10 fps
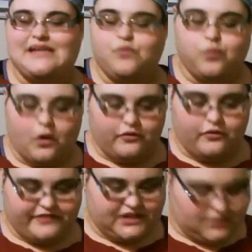say,
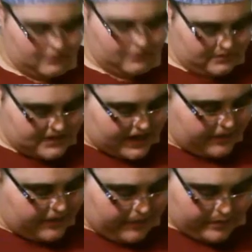woven
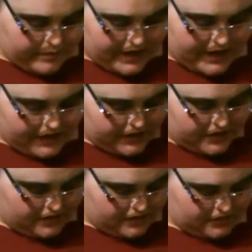type
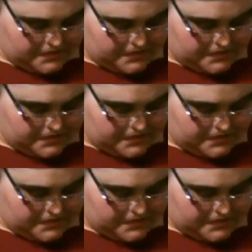pattern.